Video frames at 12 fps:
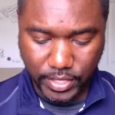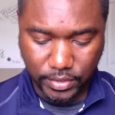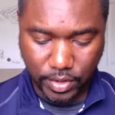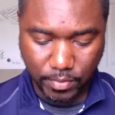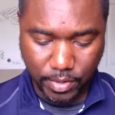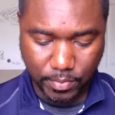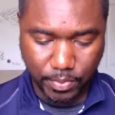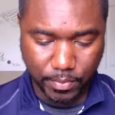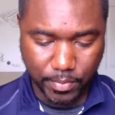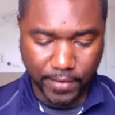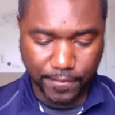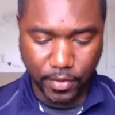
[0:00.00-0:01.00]
So I'm going to put
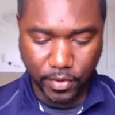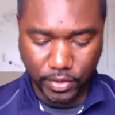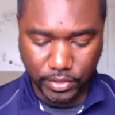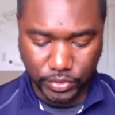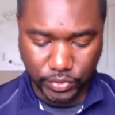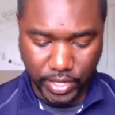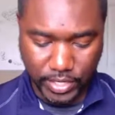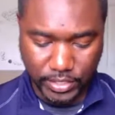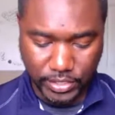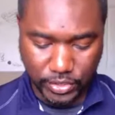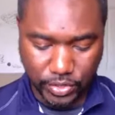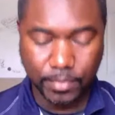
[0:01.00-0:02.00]
my phone on do not
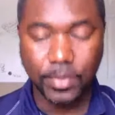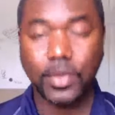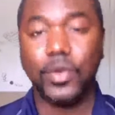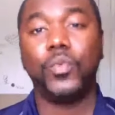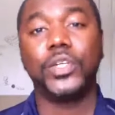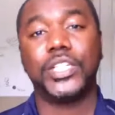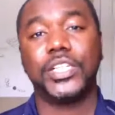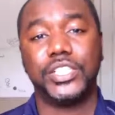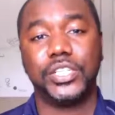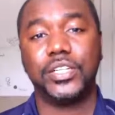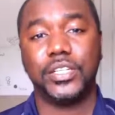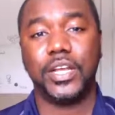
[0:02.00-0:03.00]
disturb, which I
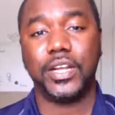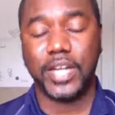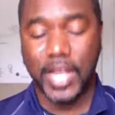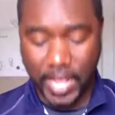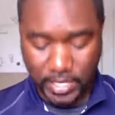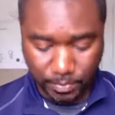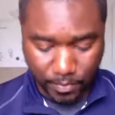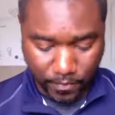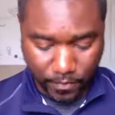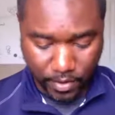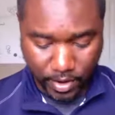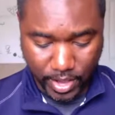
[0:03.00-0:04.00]
should have done, guys,
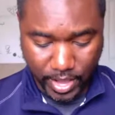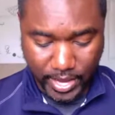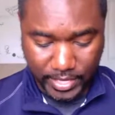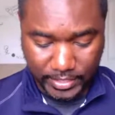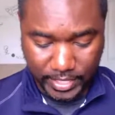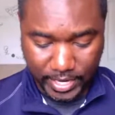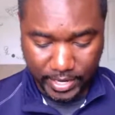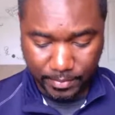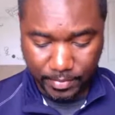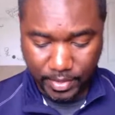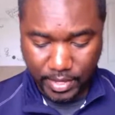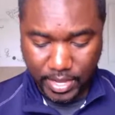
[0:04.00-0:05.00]
before ahead of
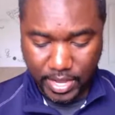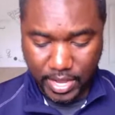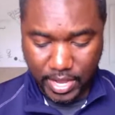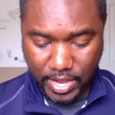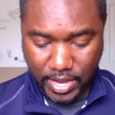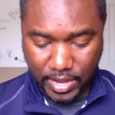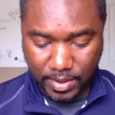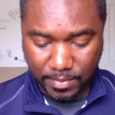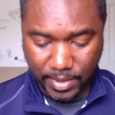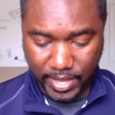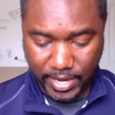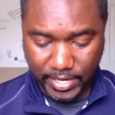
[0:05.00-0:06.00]
time,
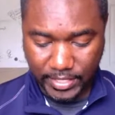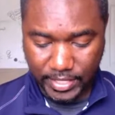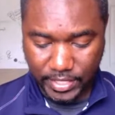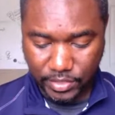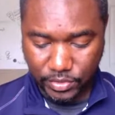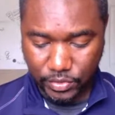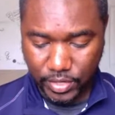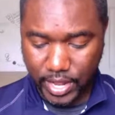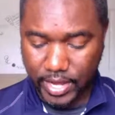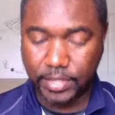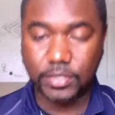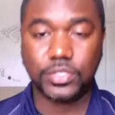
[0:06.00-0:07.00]
and I didn't do
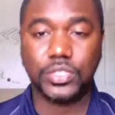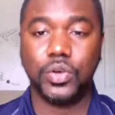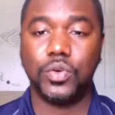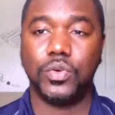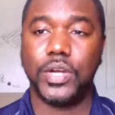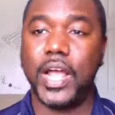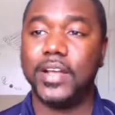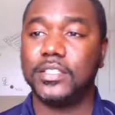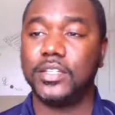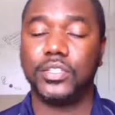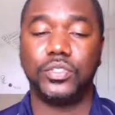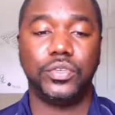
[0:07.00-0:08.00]
that. So now it's
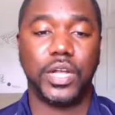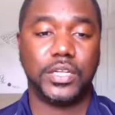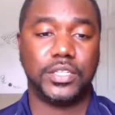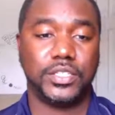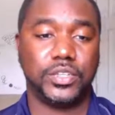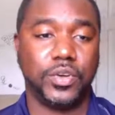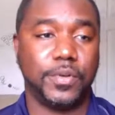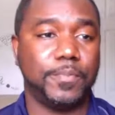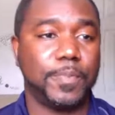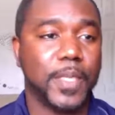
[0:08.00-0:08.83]
on do not disturb.